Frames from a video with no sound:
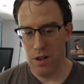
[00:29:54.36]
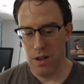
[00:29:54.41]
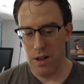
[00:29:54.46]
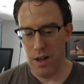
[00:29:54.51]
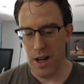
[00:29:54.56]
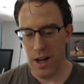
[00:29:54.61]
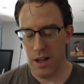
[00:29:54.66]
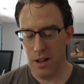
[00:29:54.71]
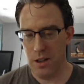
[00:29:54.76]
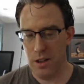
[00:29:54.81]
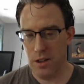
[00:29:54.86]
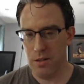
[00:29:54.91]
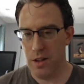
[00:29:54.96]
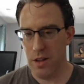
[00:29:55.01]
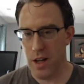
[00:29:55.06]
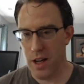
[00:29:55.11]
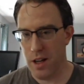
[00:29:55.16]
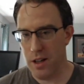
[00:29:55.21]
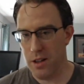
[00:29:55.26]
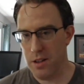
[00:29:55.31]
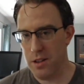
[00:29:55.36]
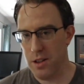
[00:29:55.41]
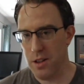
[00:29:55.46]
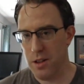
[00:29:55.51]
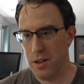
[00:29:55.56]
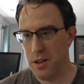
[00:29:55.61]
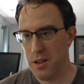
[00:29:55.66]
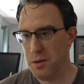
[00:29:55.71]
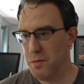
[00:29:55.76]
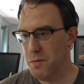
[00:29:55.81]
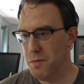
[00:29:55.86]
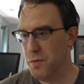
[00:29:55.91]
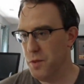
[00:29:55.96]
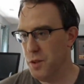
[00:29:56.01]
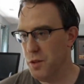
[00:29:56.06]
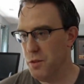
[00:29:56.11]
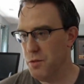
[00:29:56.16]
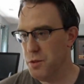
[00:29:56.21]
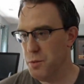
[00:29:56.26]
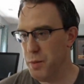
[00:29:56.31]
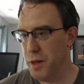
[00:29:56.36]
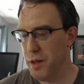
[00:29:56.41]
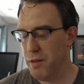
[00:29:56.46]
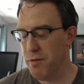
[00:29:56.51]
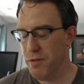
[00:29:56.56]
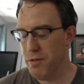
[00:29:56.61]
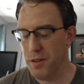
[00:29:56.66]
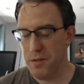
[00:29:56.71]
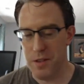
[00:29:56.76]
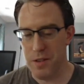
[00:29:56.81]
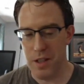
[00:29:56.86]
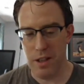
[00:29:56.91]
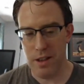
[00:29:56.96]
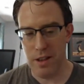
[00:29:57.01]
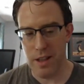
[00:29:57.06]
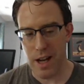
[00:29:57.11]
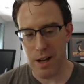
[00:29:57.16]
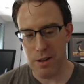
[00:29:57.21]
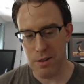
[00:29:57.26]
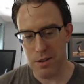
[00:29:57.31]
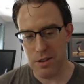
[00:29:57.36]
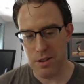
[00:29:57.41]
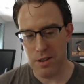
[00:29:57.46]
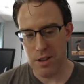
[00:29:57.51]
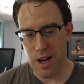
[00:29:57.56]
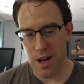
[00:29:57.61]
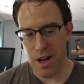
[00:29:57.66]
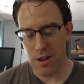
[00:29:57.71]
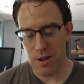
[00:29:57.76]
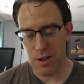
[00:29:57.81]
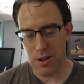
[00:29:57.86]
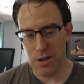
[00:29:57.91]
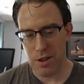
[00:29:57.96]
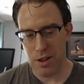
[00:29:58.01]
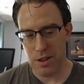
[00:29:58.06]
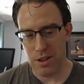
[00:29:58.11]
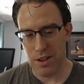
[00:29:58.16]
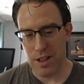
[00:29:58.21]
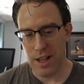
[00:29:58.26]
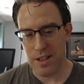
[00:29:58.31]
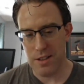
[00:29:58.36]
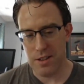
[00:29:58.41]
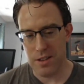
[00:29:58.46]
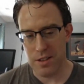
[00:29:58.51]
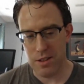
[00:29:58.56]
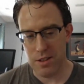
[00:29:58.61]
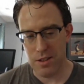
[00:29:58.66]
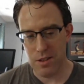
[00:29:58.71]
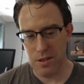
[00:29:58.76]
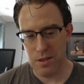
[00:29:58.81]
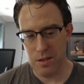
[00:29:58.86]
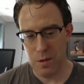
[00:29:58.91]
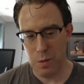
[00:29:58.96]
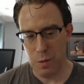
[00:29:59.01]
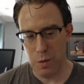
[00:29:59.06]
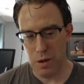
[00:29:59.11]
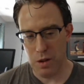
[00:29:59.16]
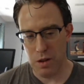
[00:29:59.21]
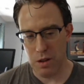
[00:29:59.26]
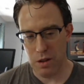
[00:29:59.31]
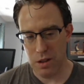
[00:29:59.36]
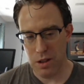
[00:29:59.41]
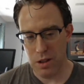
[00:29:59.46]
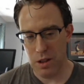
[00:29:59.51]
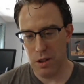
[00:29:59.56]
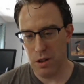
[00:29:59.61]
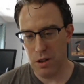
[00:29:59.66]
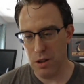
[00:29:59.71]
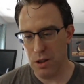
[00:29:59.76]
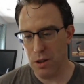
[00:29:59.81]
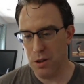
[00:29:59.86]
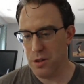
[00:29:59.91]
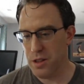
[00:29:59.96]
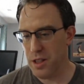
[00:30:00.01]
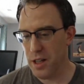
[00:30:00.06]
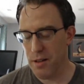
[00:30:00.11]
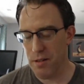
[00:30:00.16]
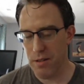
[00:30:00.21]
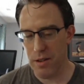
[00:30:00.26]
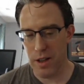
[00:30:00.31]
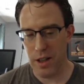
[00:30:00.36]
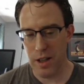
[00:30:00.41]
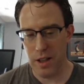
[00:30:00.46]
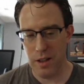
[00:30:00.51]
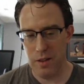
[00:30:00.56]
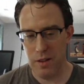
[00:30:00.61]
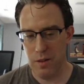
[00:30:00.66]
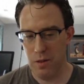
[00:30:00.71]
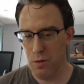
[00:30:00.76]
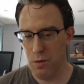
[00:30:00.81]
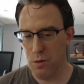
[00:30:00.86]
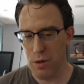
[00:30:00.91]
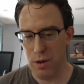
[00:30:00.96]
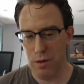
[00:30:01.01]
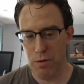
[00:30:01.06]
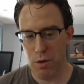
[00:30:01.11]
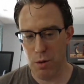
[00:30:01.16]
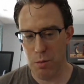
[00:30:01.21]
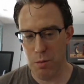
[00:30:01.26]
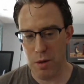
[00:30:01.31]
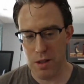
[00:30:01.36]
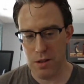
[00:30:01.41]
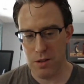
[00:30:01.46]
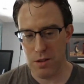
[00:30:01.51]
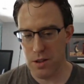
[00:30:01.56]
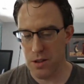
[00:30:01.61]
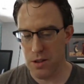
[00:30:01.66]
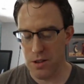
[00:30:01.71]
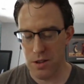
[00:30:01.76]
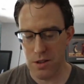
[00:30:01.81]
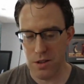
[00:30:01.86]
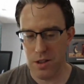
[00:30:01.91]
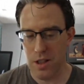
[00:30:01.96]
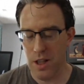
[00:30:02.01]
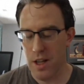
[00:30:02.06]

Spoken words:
and you kind of, you've spent $15,000 on the license. Well, then you use it every 3 or 4 months, because